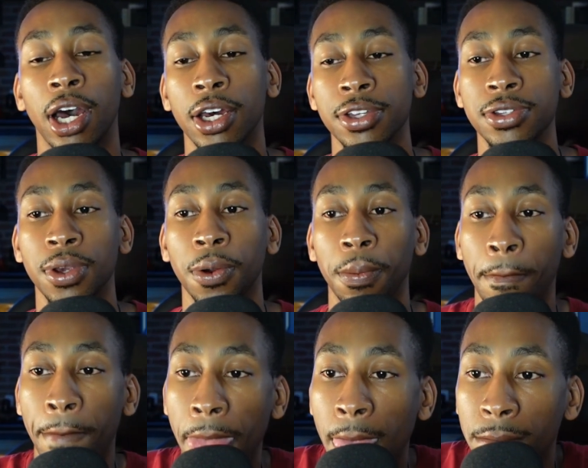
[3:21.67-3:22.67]
So
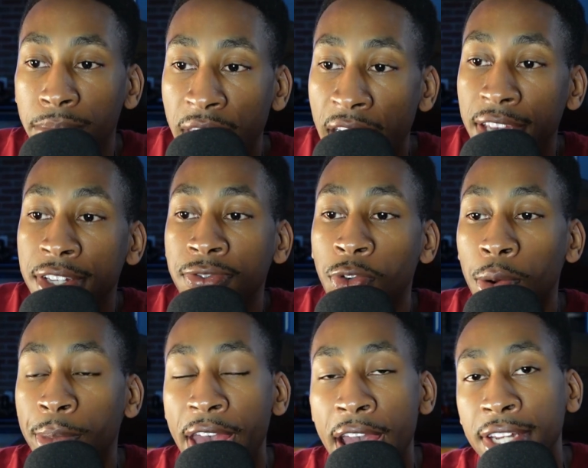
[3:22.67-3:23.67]
that is a form
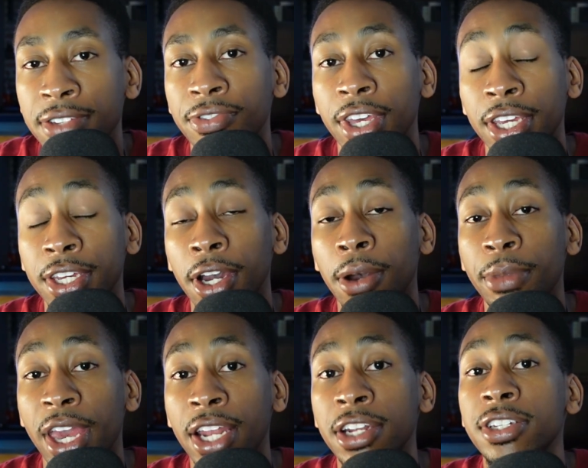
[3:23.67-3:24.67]
of active income,
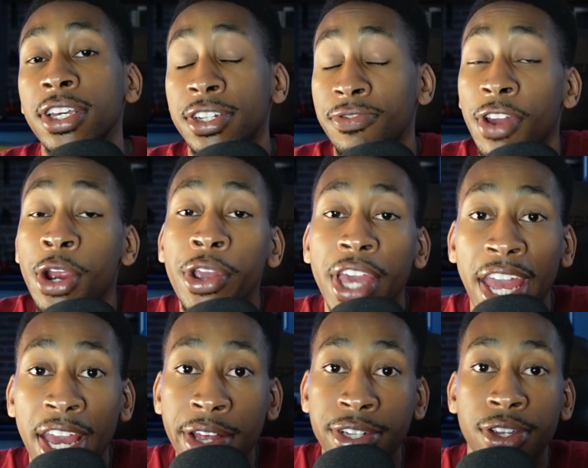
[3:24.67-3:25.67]
and it's very
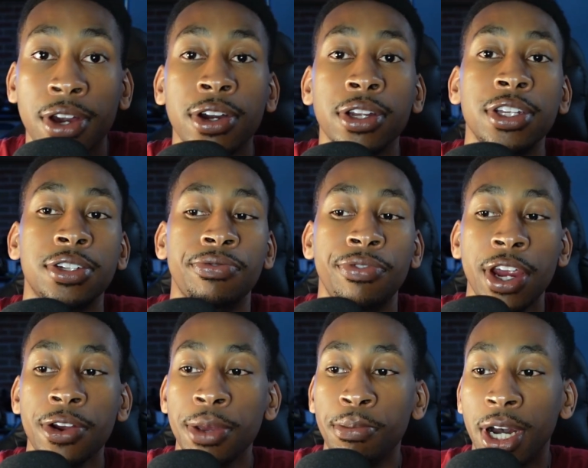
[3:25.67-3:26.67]
hands-on. It's
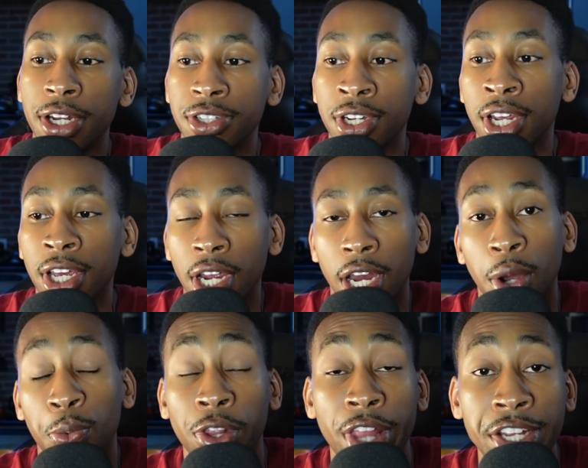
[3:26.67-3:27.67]
very much
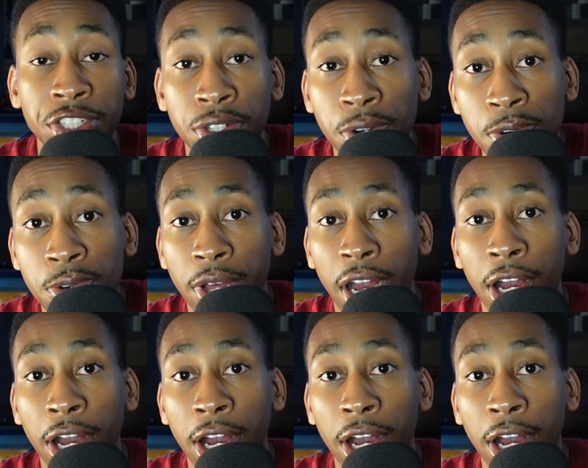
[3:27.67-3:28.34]
relational.